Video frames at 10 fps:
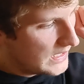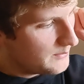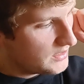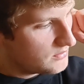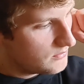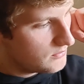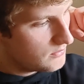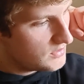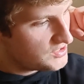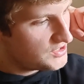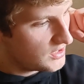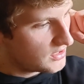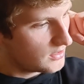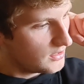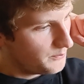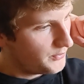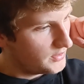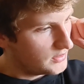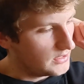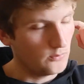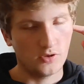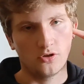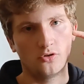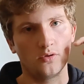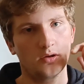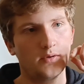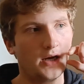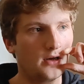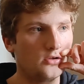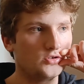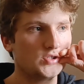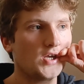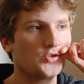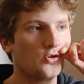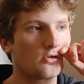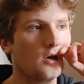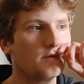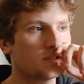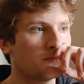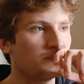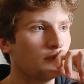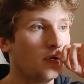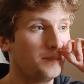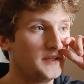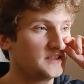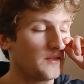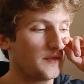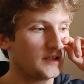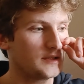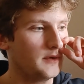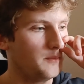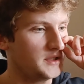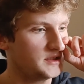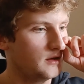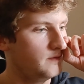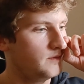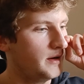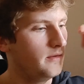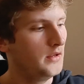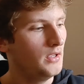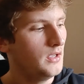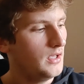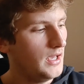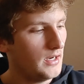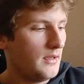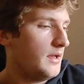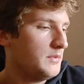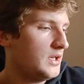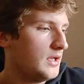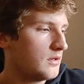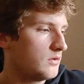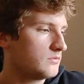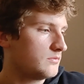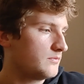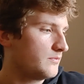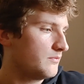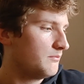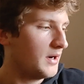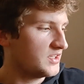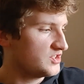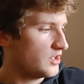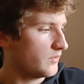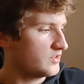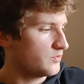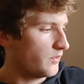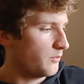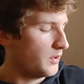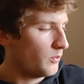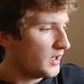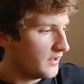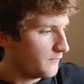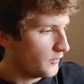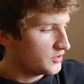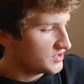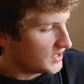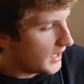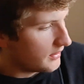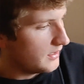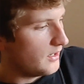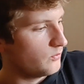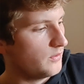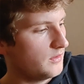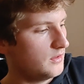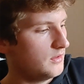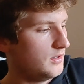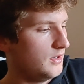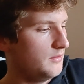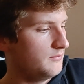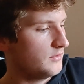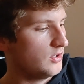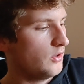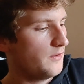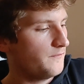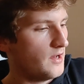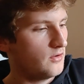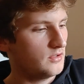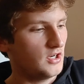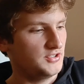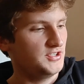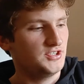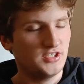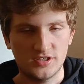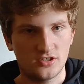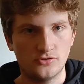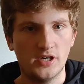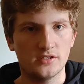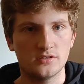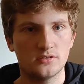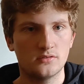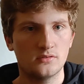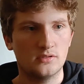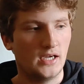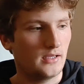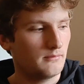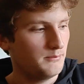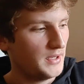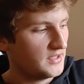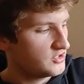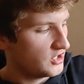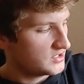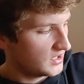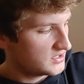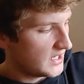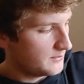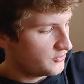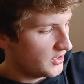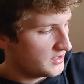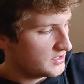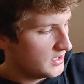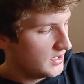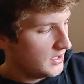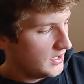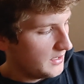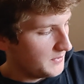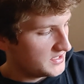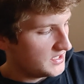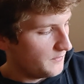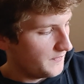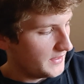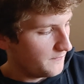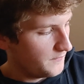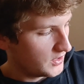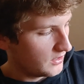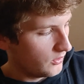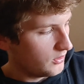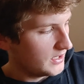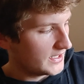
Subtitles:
I mean, this shit can get pretty deep when you're doing it, right? And you start to uncover some unpleasant things about myself, right? And I mean, I don't mind sharing this with you, but when I first started out with it, you know, I found narcissistic traits, like bad toxic type traits in myself, and that fucking hurt.